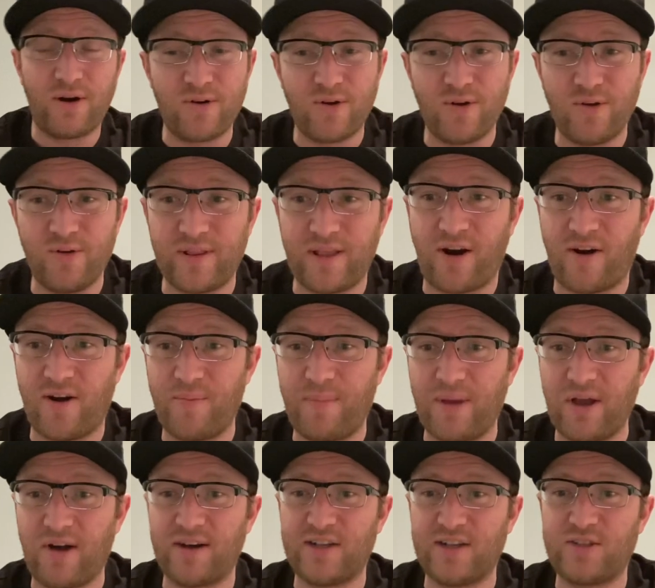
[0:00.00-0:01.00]
know who they are, to
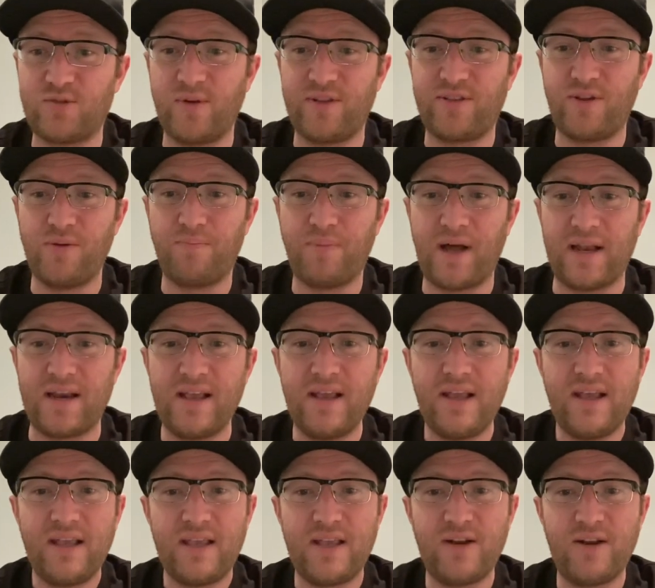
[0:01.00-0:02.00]
be honest with you. But,
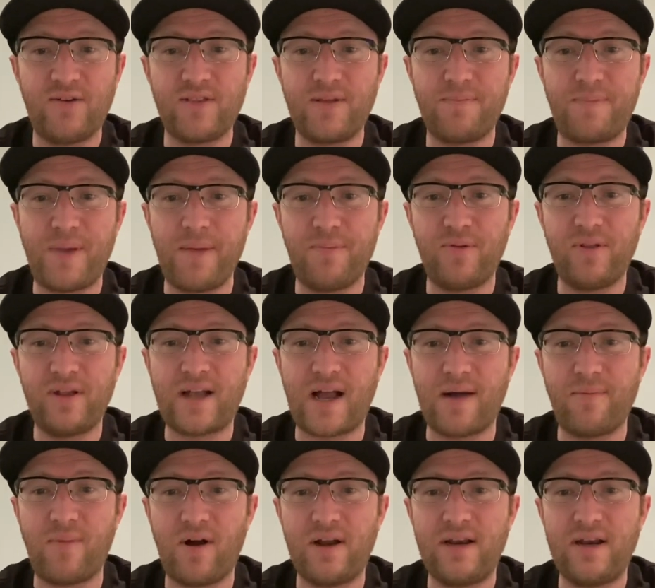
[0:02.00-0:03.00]
you know, the people that
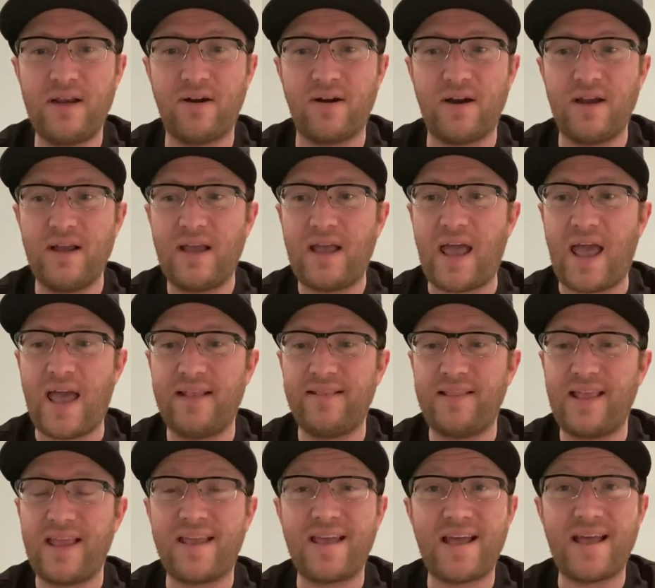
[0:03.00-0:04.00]
come on here
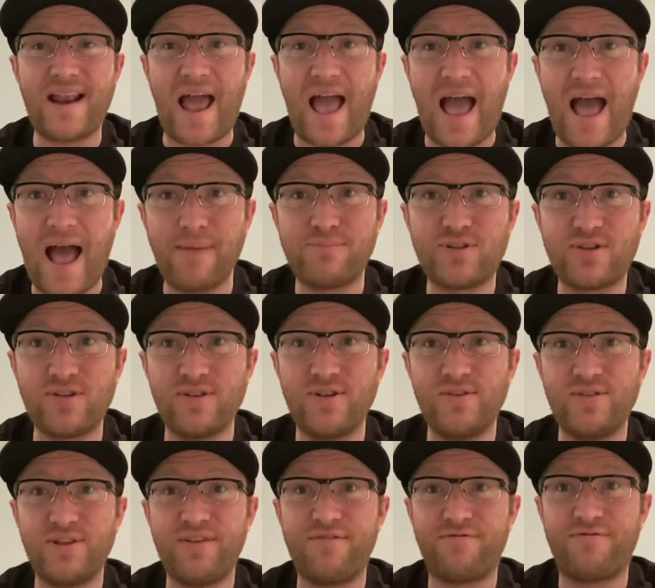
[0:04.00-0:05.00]
and they get
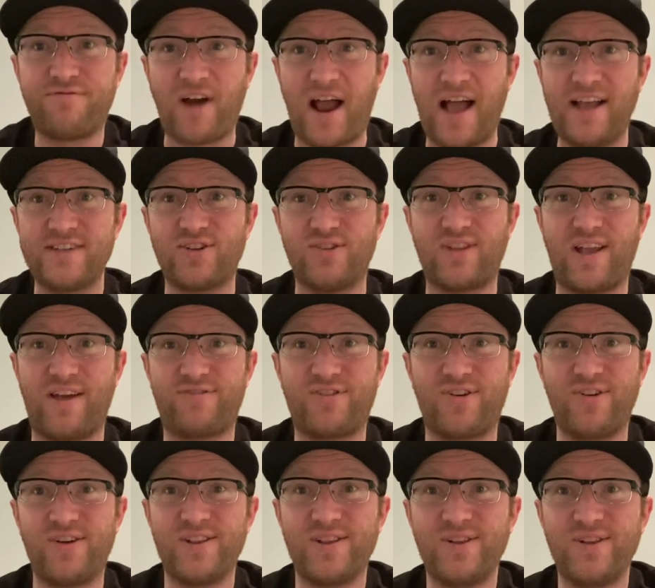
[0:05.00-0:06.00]
absolutely frazzled
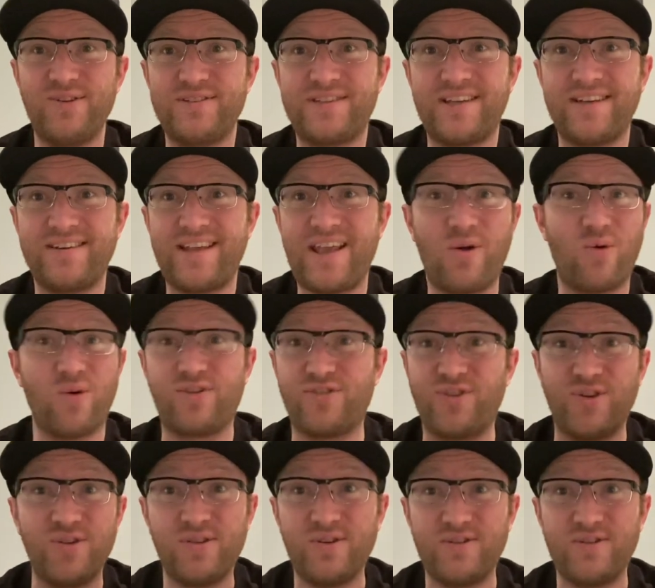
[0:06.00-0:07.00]
after a losing day or
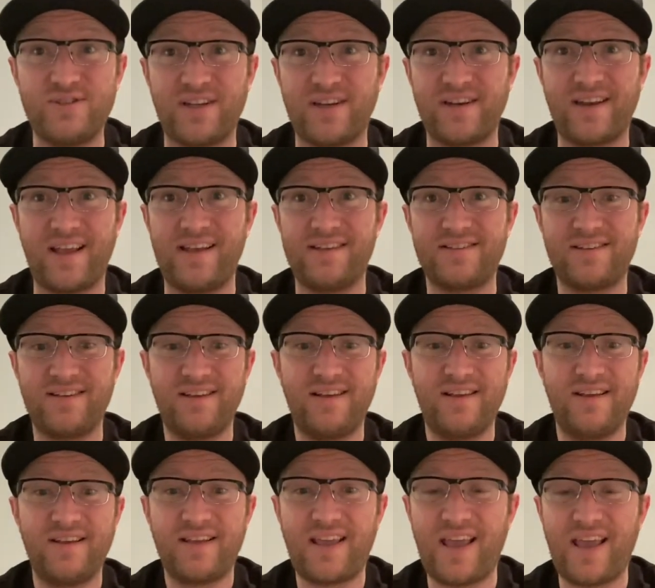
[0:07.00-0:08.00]
two losing days,
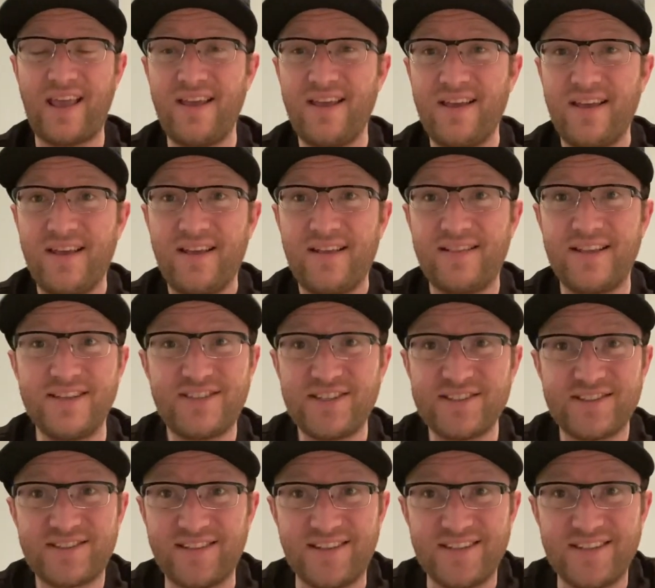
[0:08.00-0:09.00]
okay? This
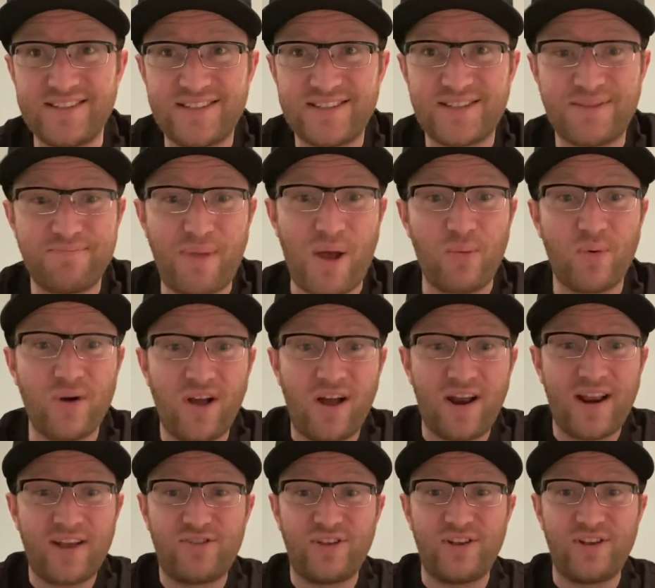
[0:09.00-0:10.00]
isn't bad. We're
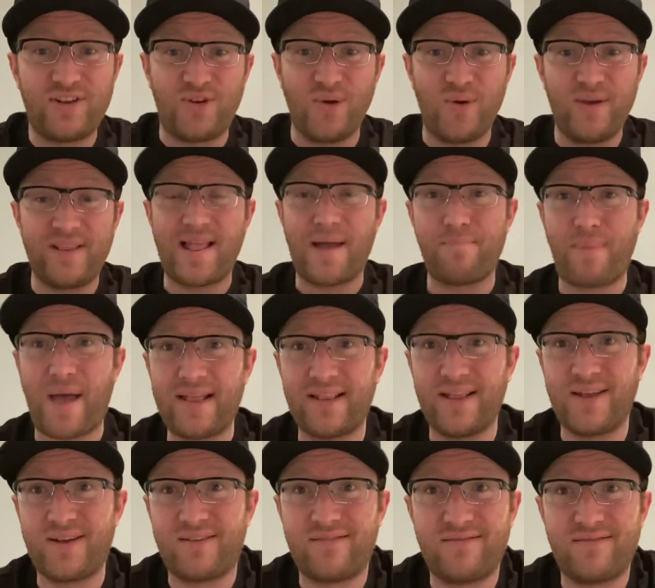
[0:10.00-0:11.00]
not actually doing that bad.
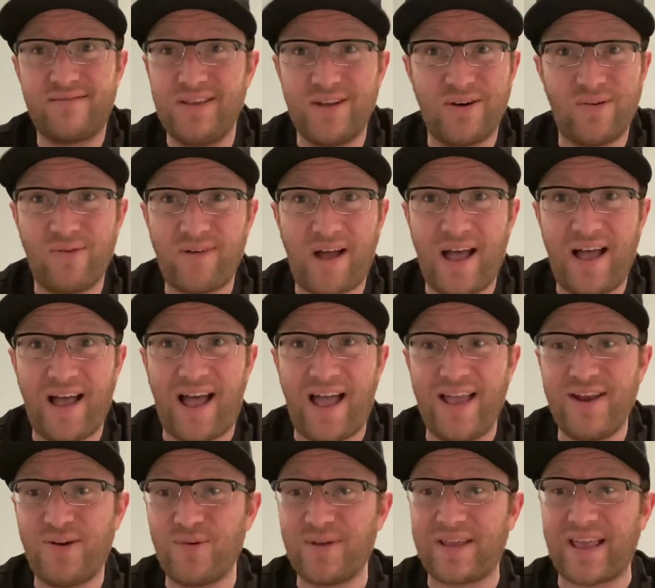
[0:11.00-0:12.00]
Like, you know,
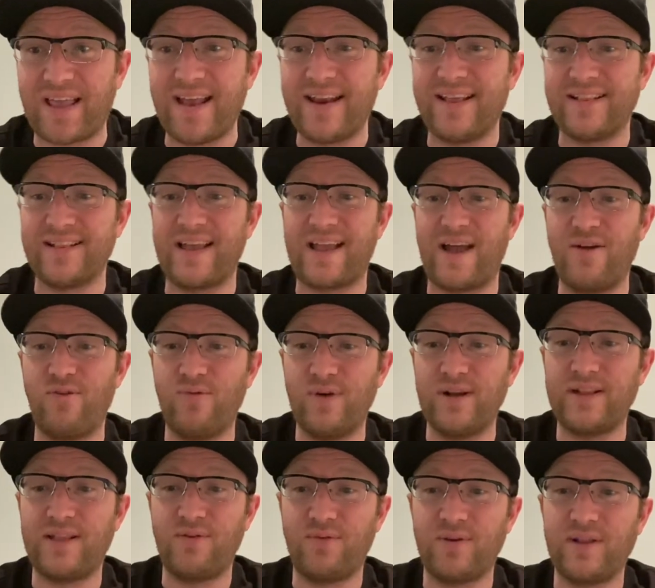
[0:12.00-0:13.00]
I don't get it. Like, I
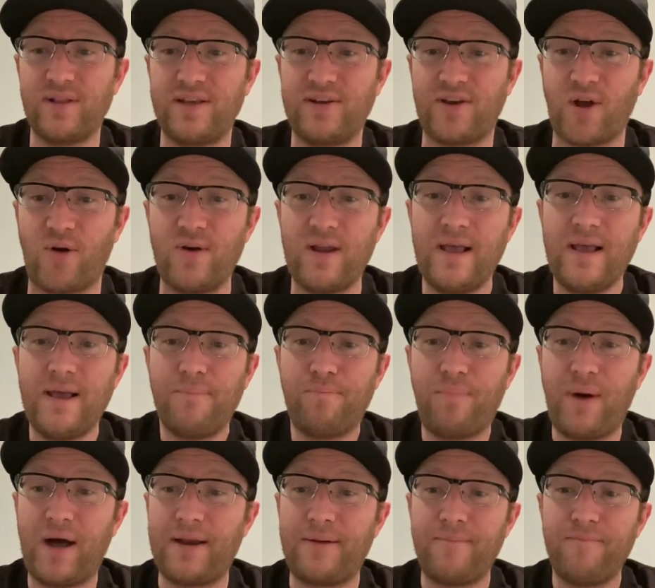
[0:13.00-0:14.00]
really, really don't.
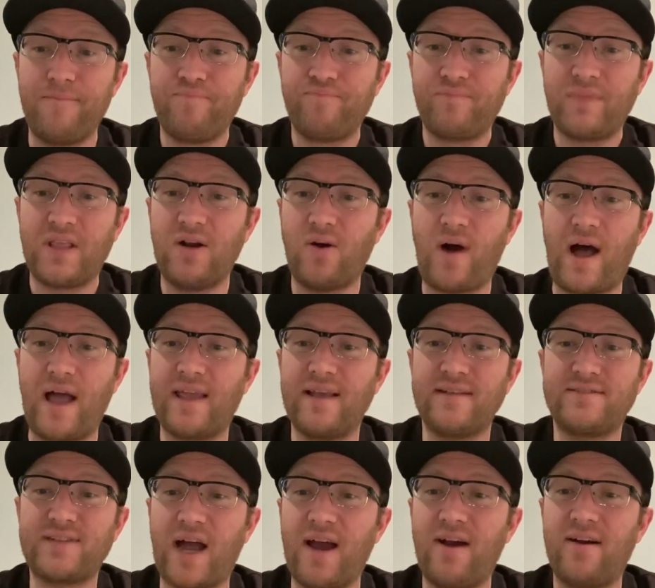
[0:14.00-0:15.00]
But, you know, I
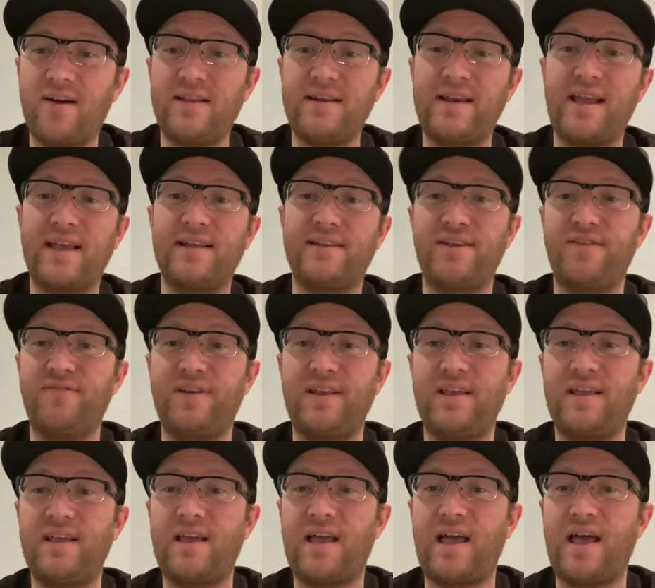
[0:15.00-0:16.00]
get tired of
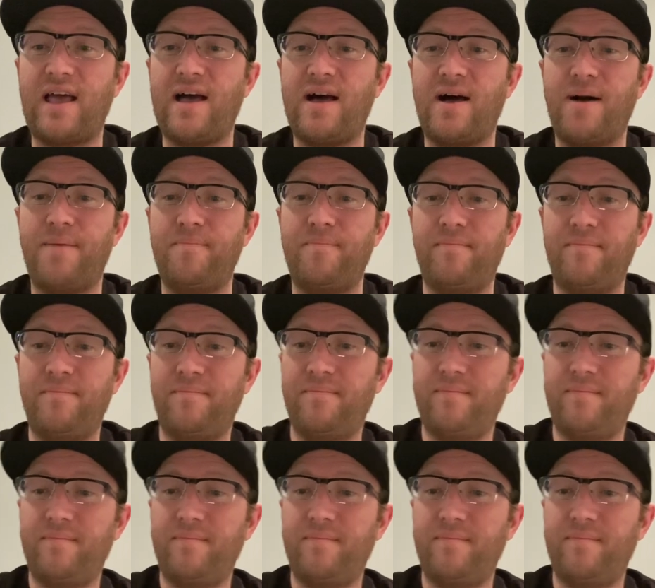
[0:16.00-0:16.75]
negativity, and